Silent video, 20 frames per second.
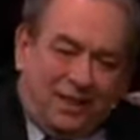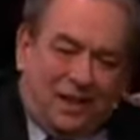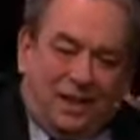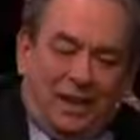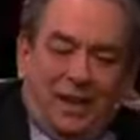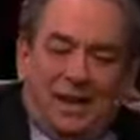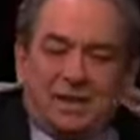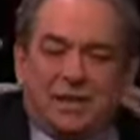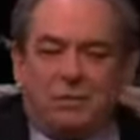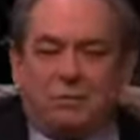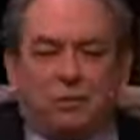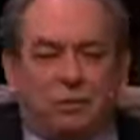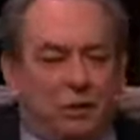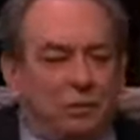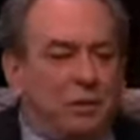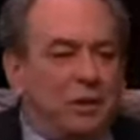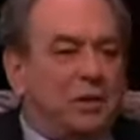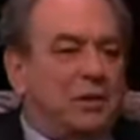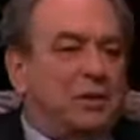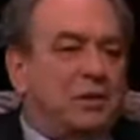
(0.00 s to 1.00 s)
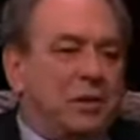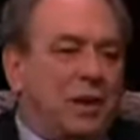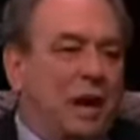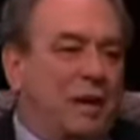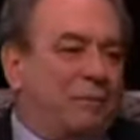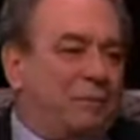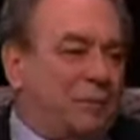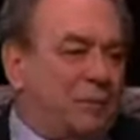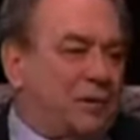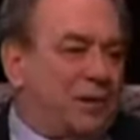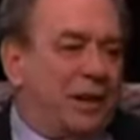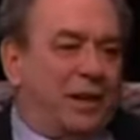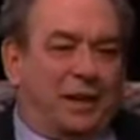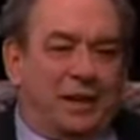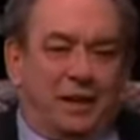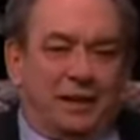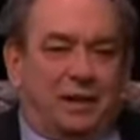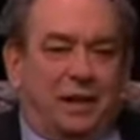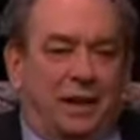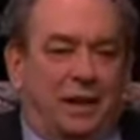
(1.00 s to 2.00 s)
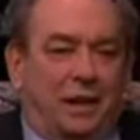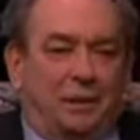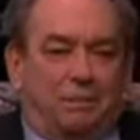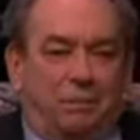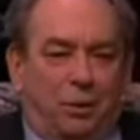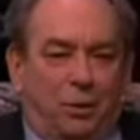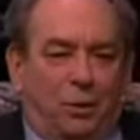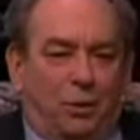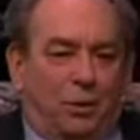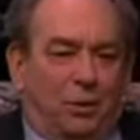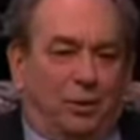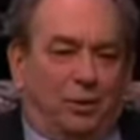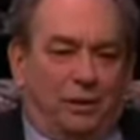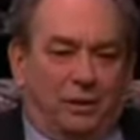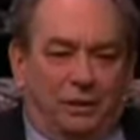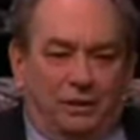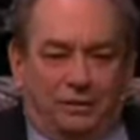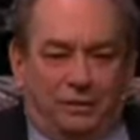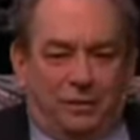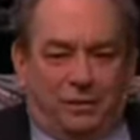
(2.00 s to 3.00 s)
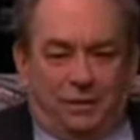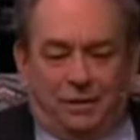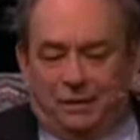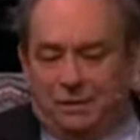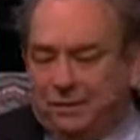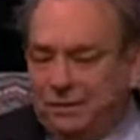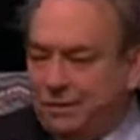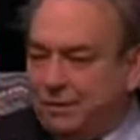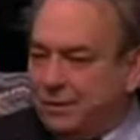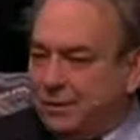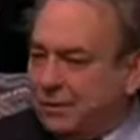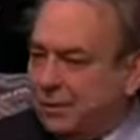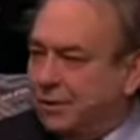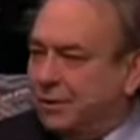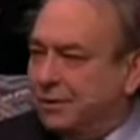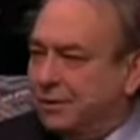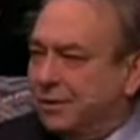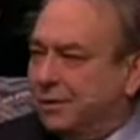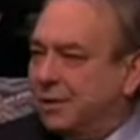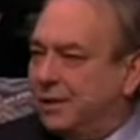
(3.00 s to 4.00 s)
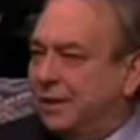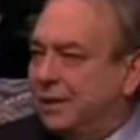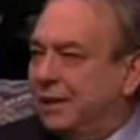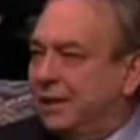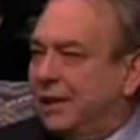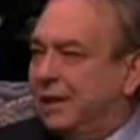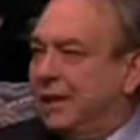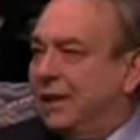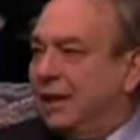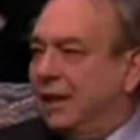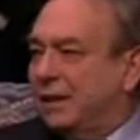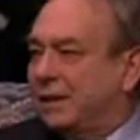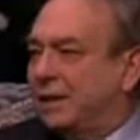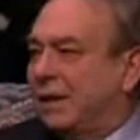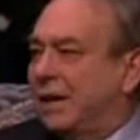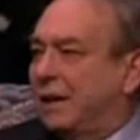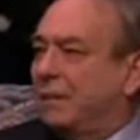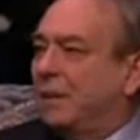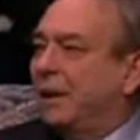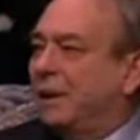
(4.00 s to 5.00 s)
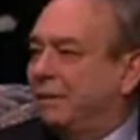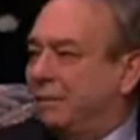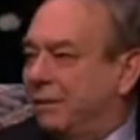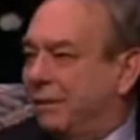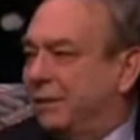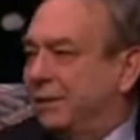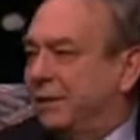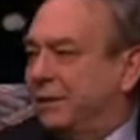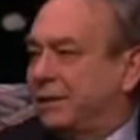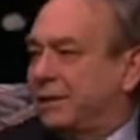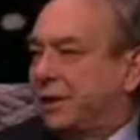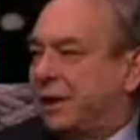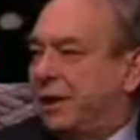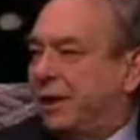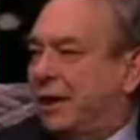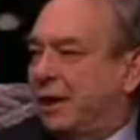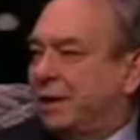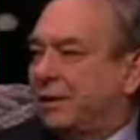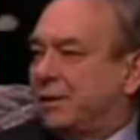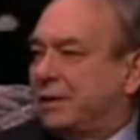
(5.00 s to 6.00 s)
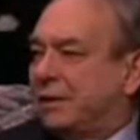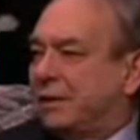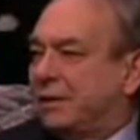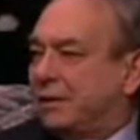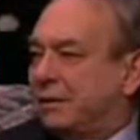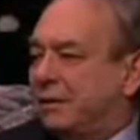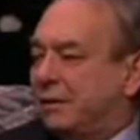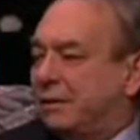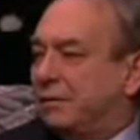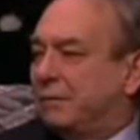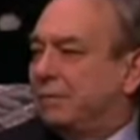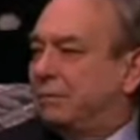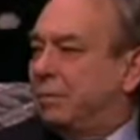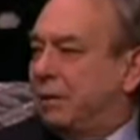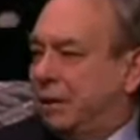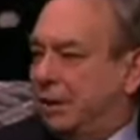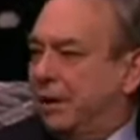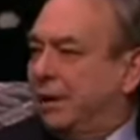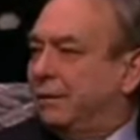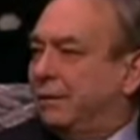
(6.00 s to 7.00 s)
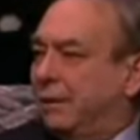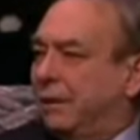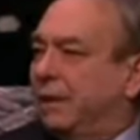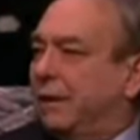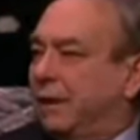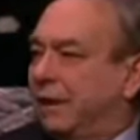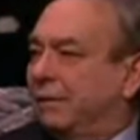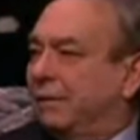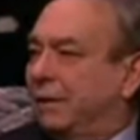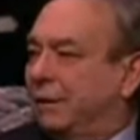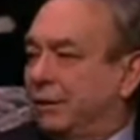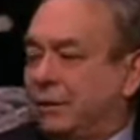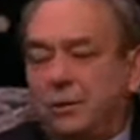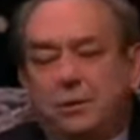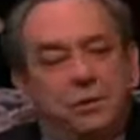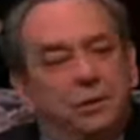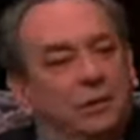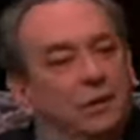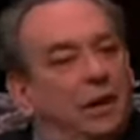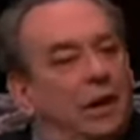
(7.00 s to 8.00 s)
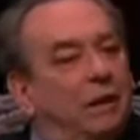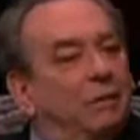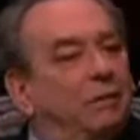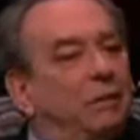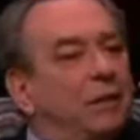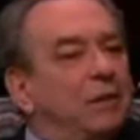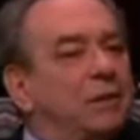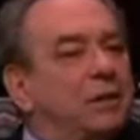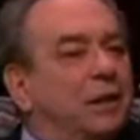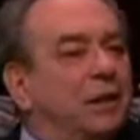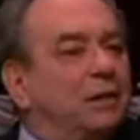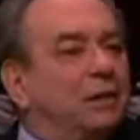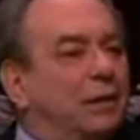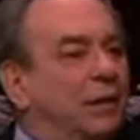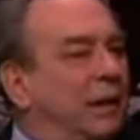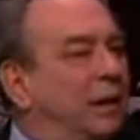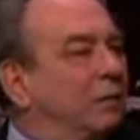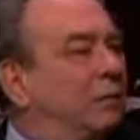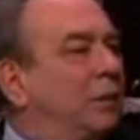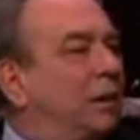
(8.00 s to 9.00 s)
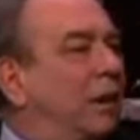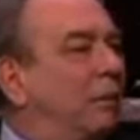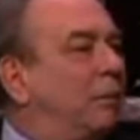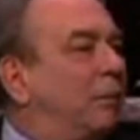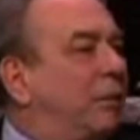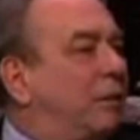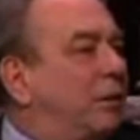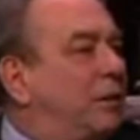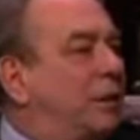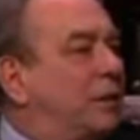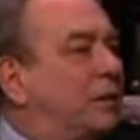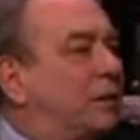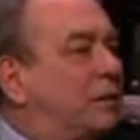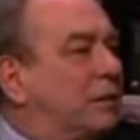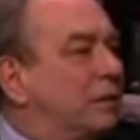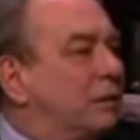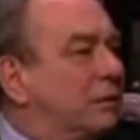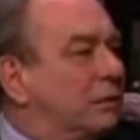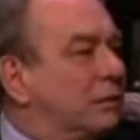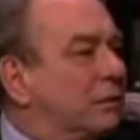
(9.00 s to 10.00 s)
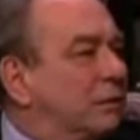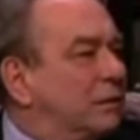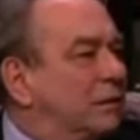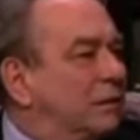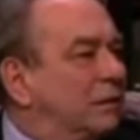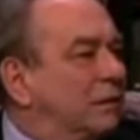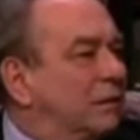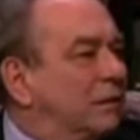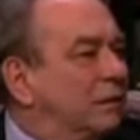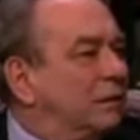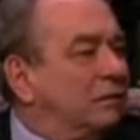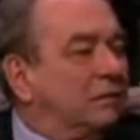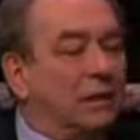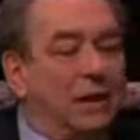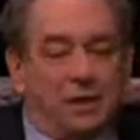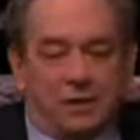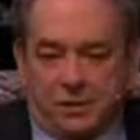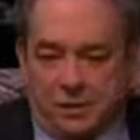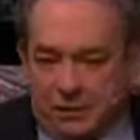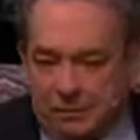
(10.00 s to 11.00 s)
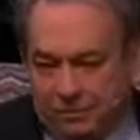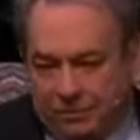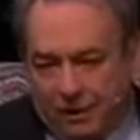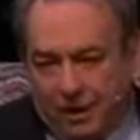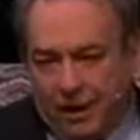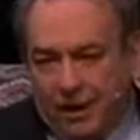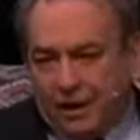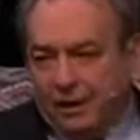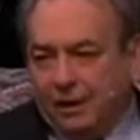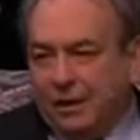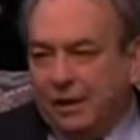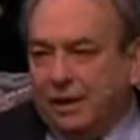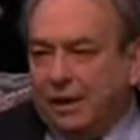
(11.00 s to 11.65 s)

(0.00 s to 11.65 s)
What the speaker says: And I said, well, let me just stop for a second and take a poll here of the students. I said, how many of you in this class believe in evolution? Every single hand went up, 30 students. I said, fine.